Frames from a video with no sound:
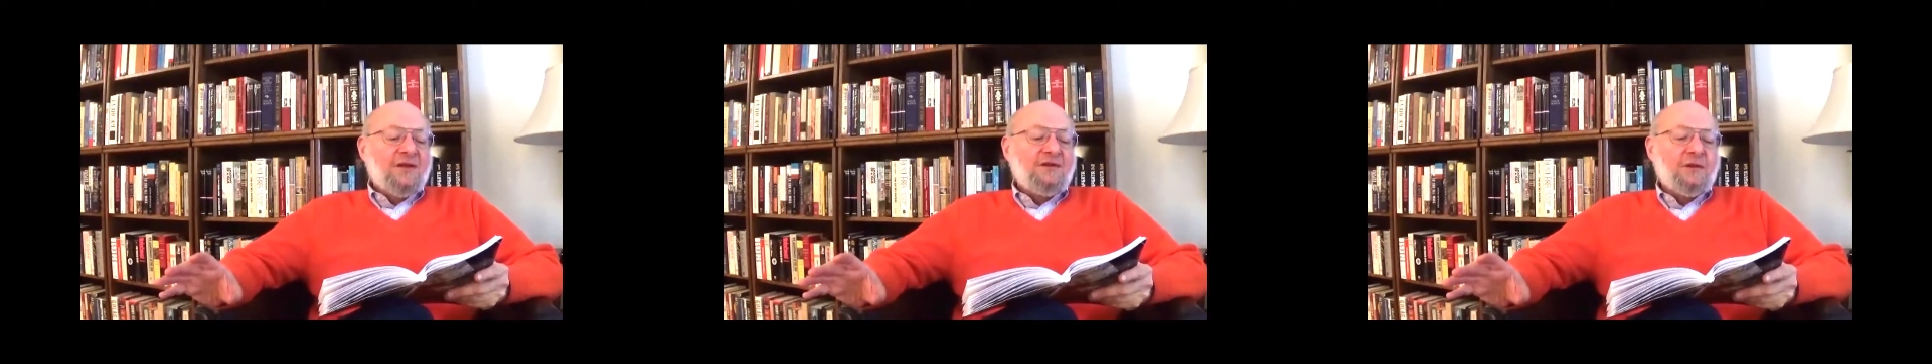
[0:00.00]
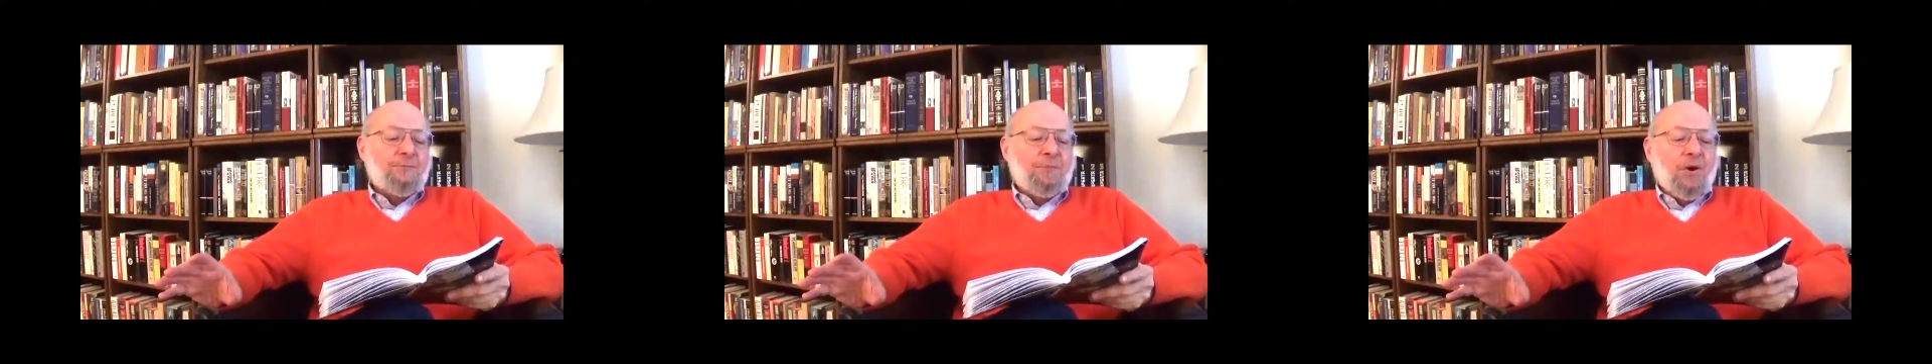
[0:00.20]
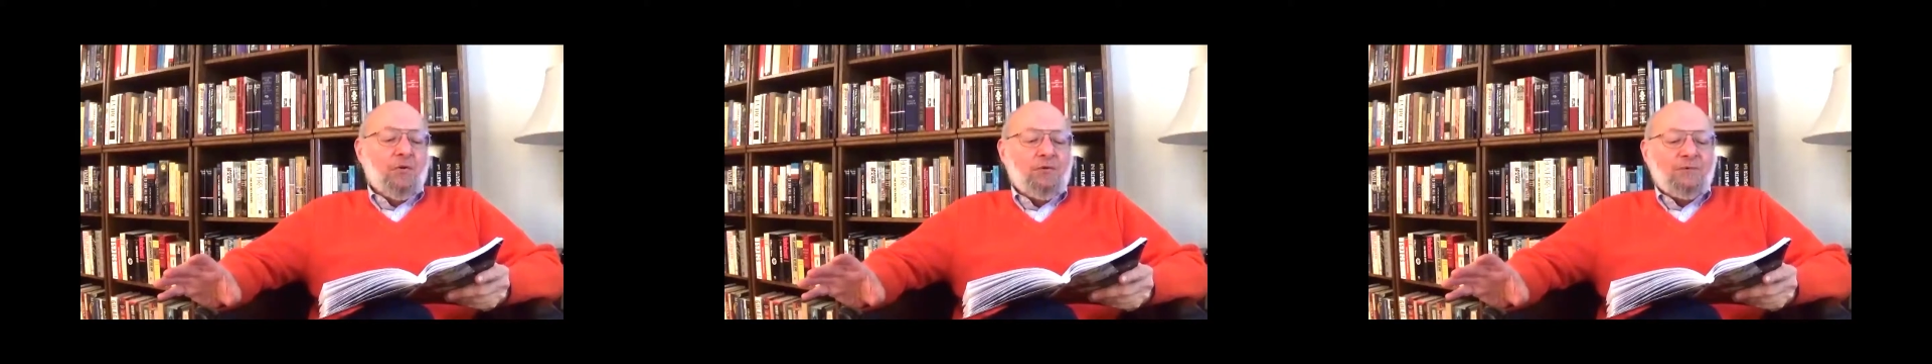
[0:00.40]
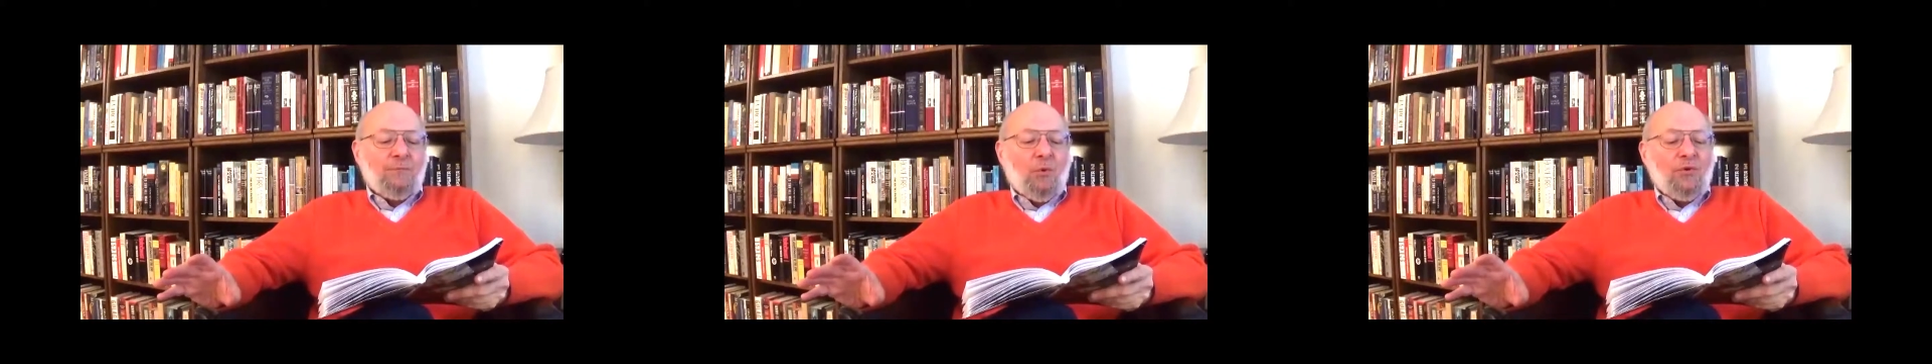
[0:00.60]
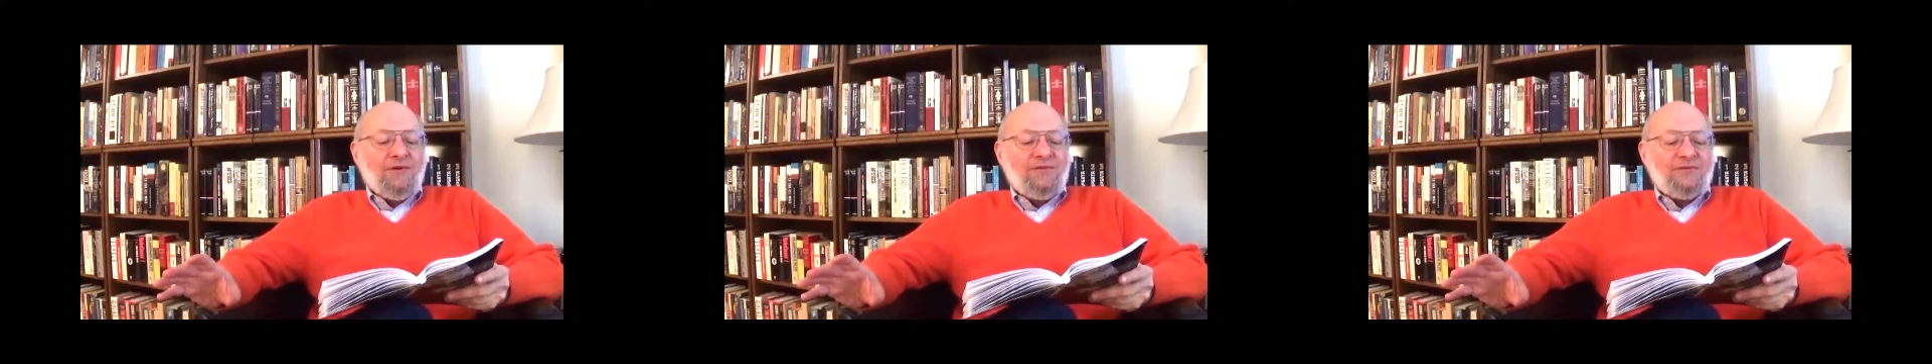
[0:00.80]
to poke
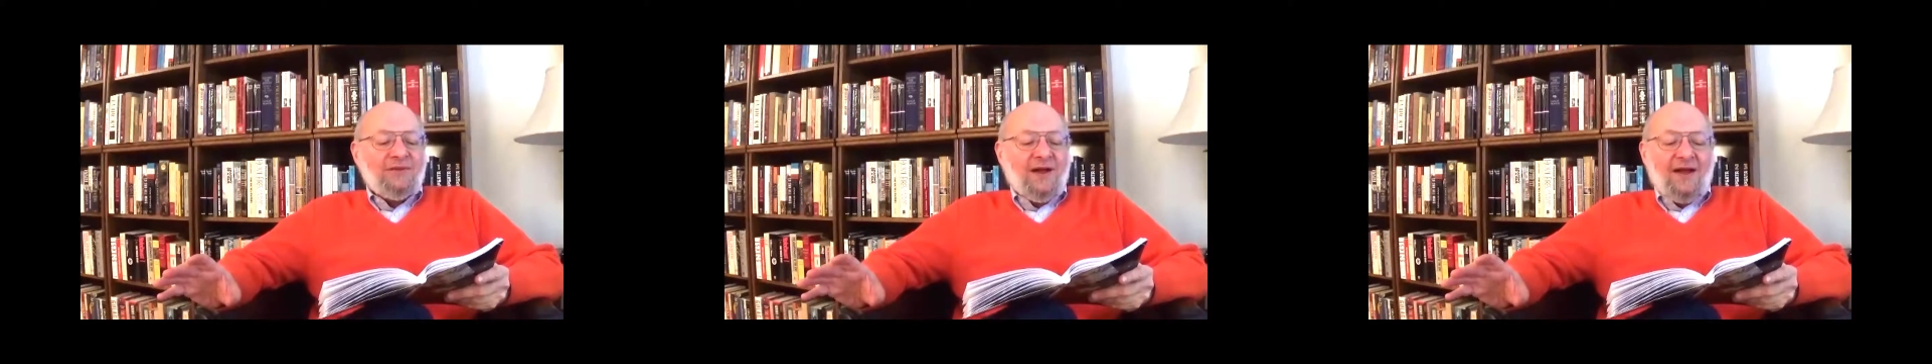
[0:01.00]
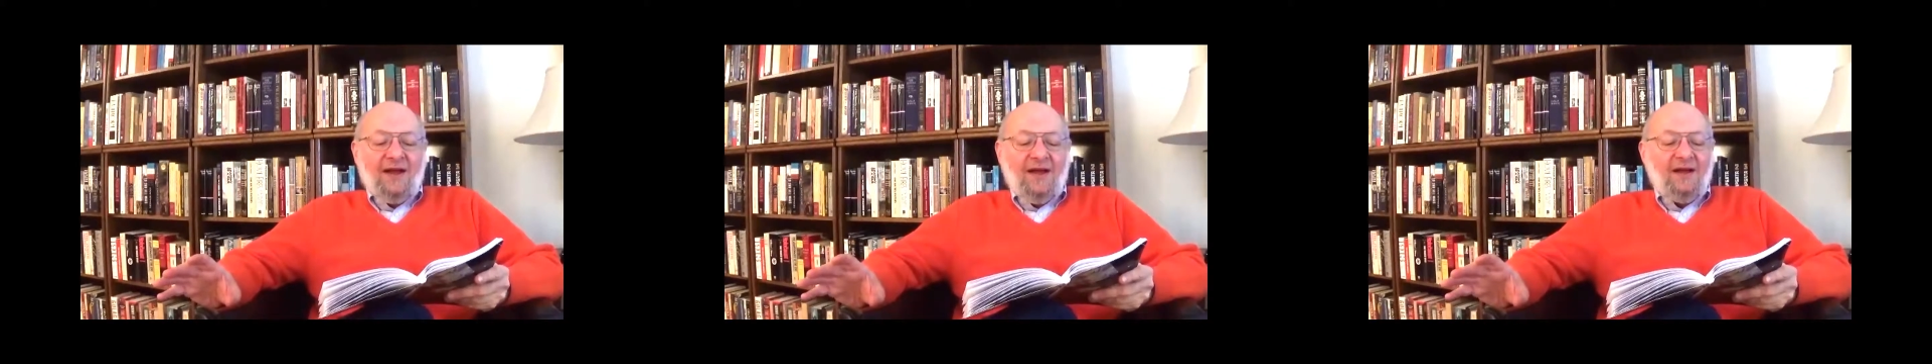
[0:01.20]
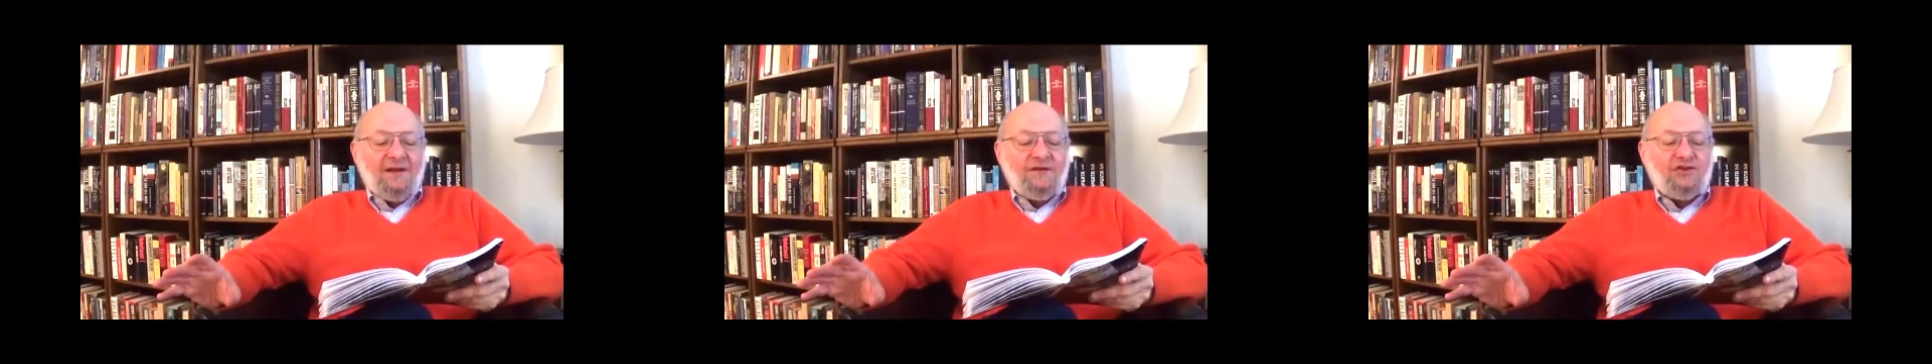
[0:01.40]
moist eyes,